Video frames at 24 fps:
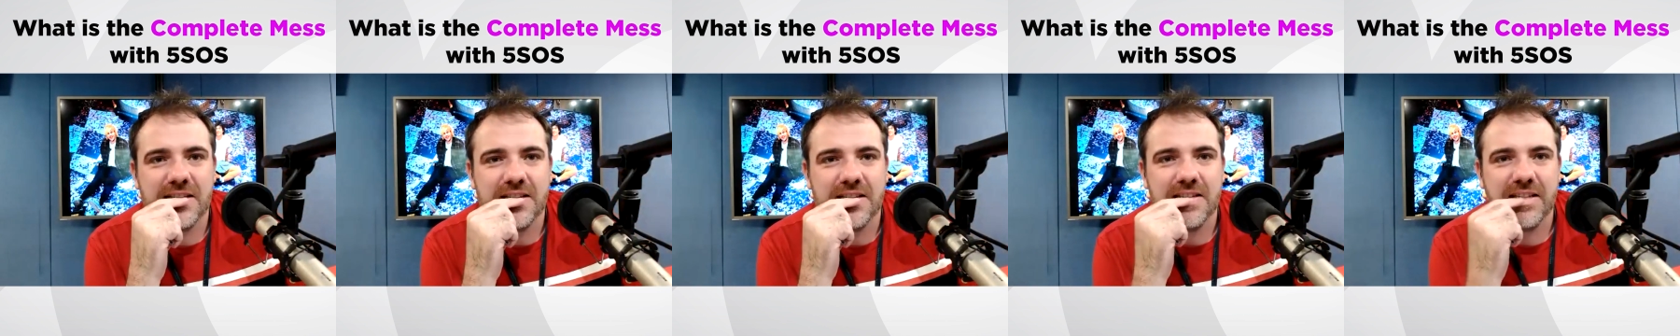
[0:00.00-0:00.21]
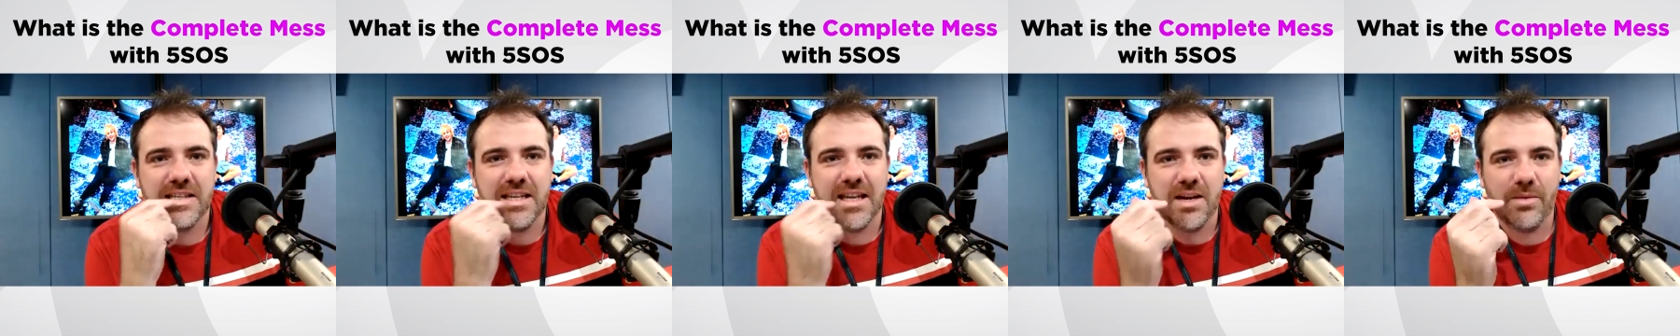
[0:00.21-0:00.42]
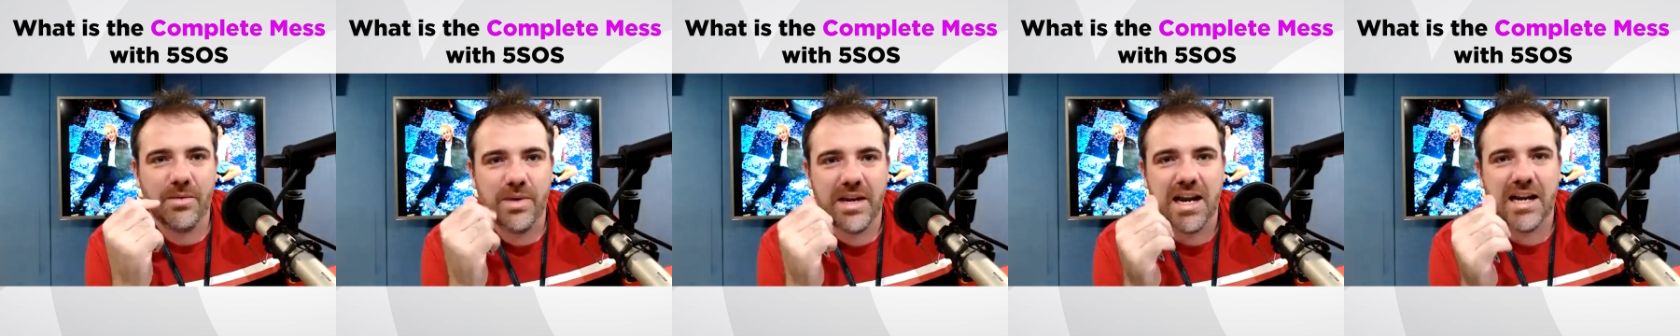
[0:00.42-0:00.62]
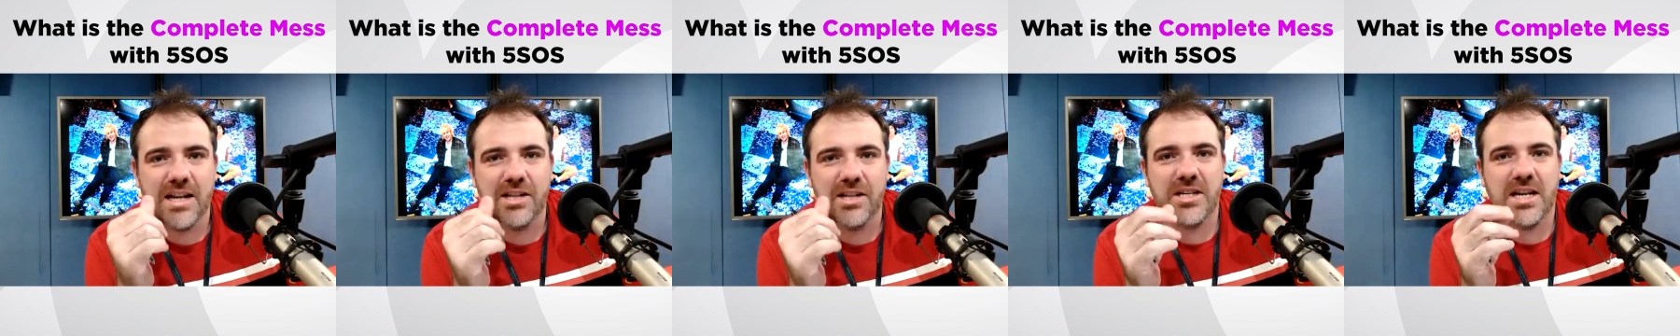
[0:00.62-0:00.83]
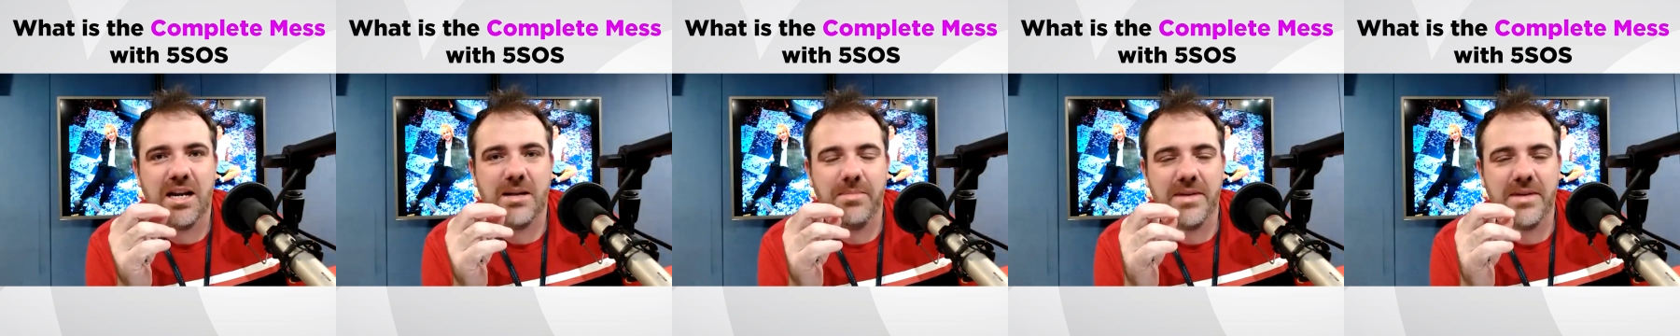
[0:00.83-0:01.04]
Yeah, we had a
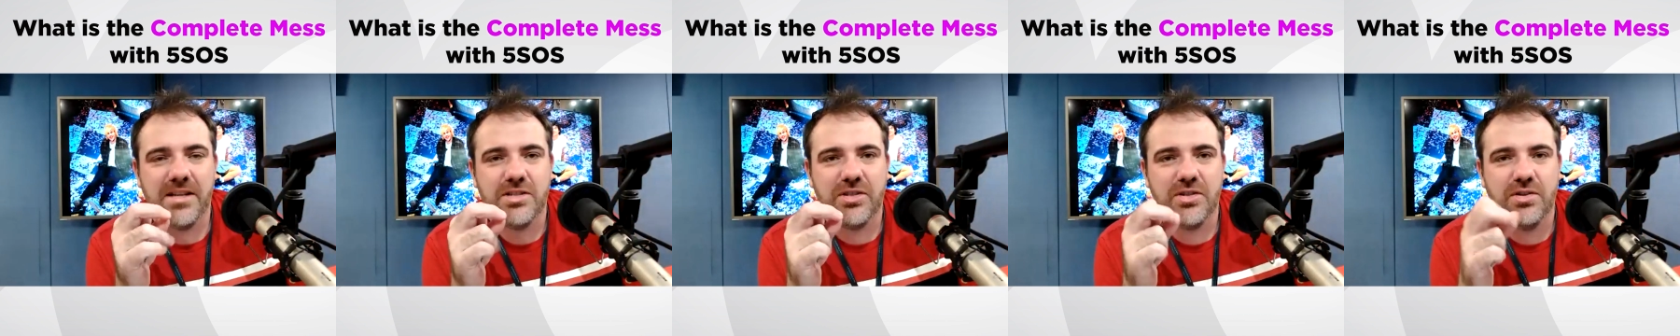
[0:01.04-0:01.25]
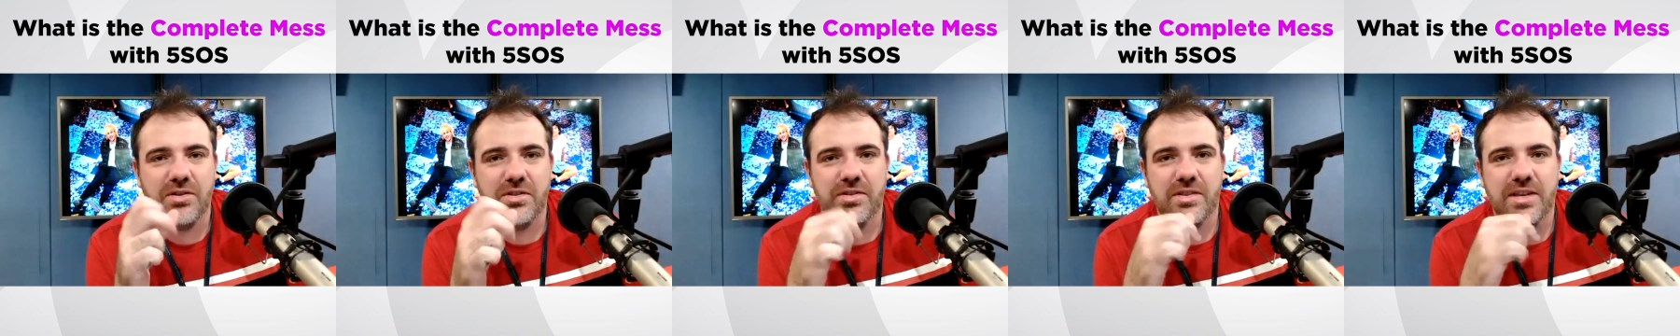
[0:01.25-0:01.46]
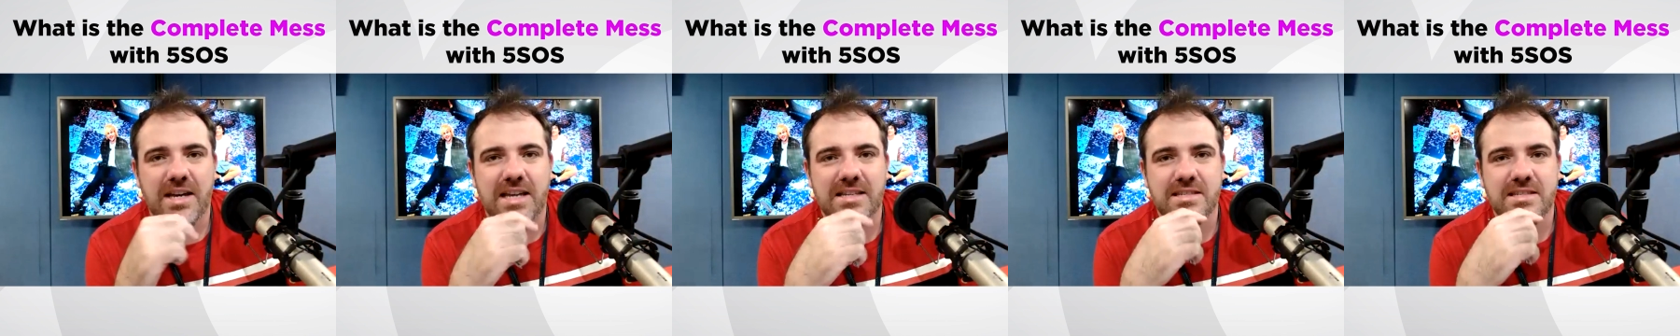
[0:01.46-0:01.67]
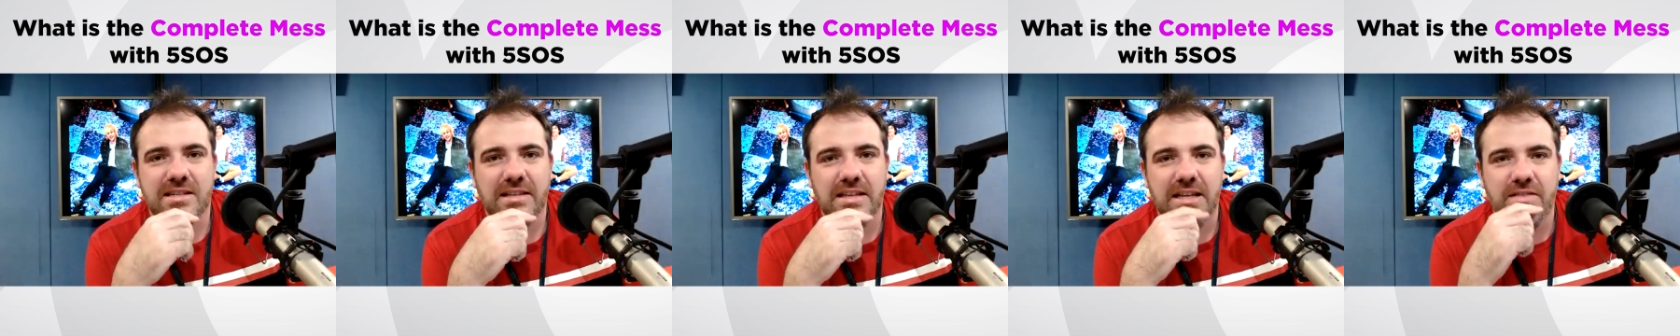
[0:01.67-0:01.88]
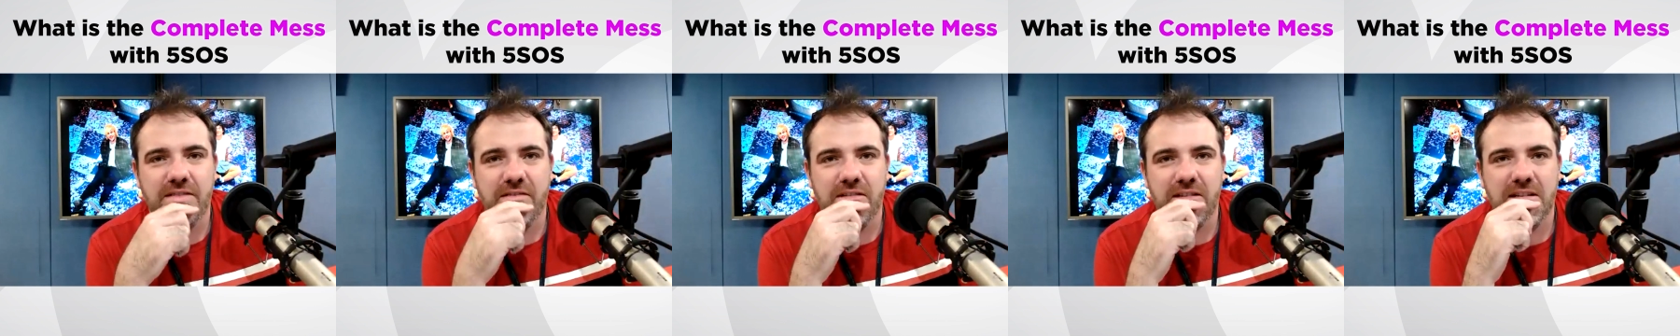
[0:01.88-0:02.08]
chat about
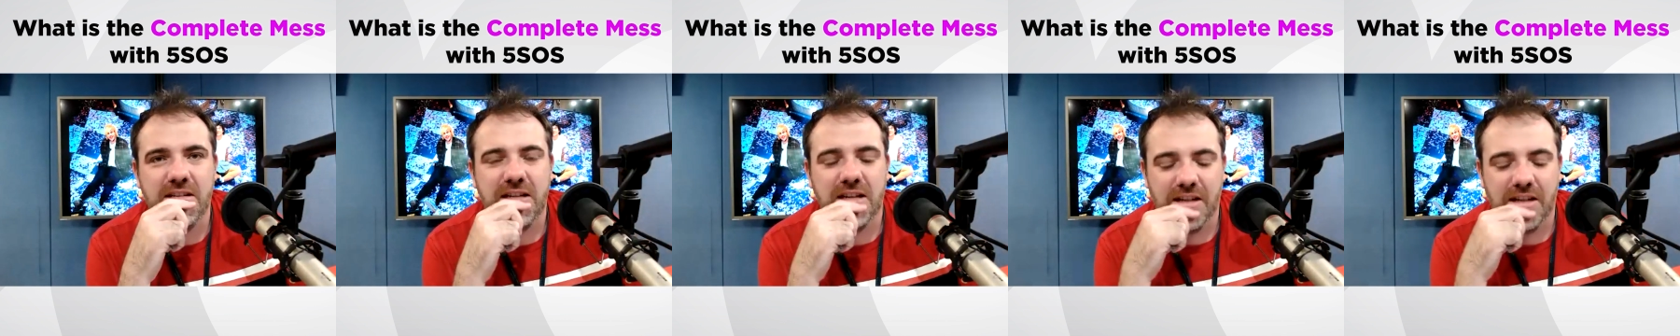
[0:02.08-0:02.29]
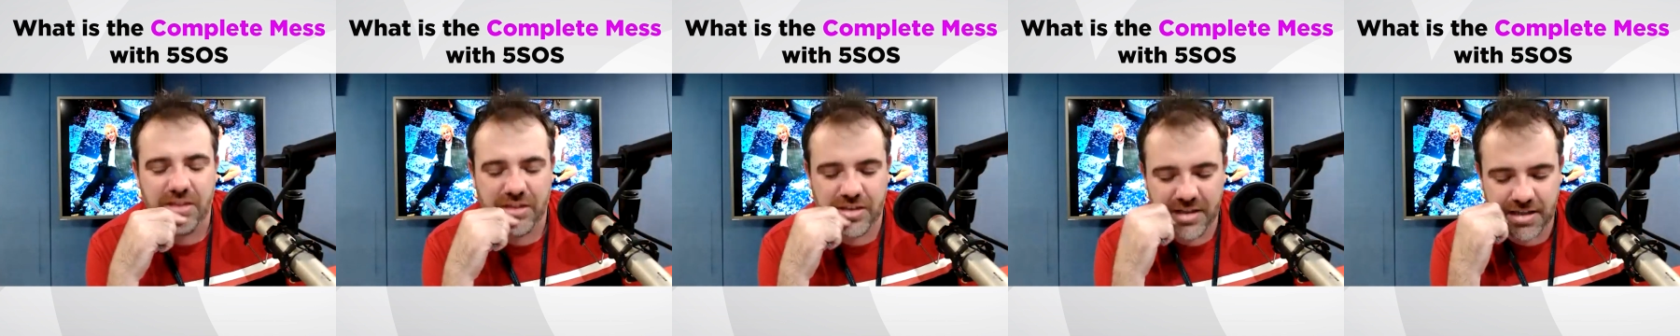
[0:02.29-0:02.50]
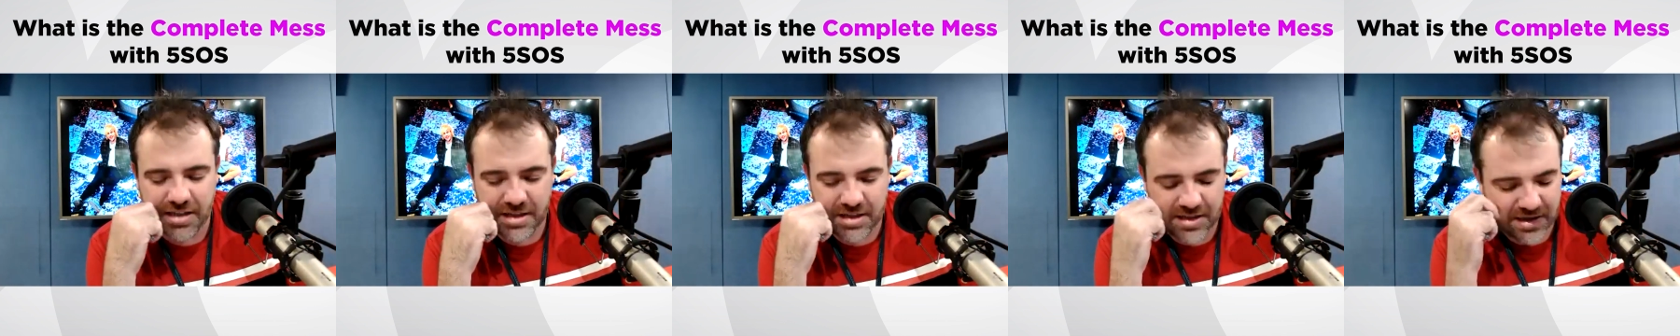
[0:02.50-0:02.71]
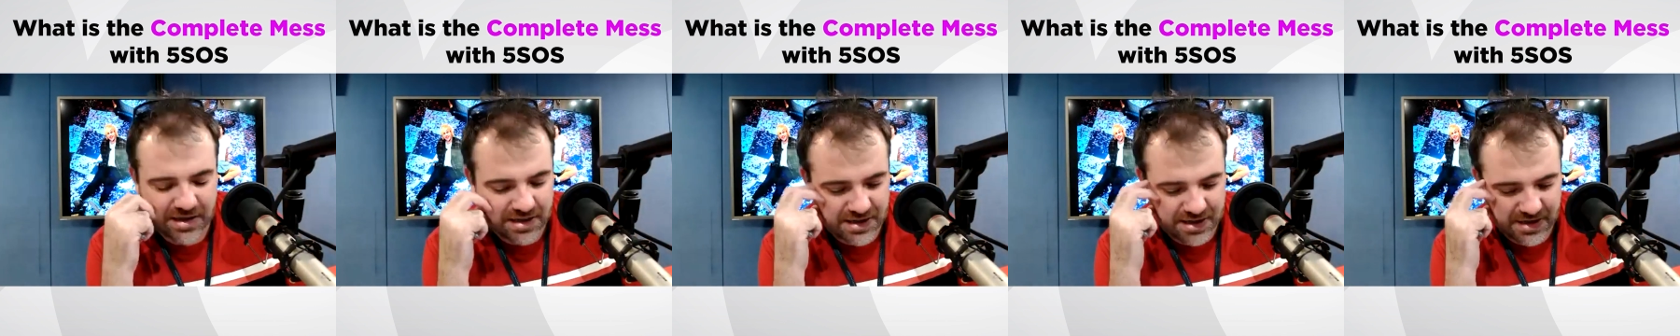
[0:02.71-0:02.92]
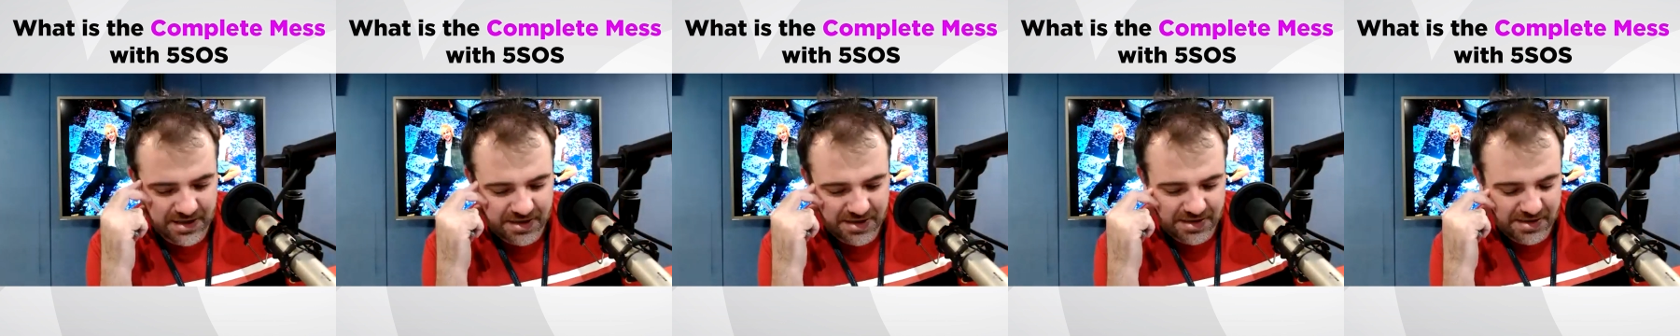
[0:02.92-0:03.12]
2011. I think
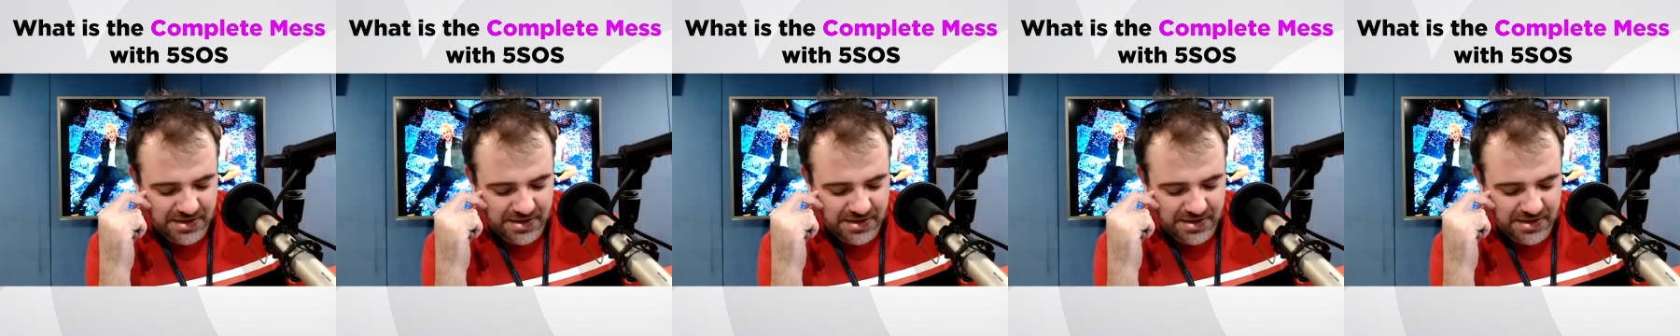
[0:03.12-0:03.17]
Callum,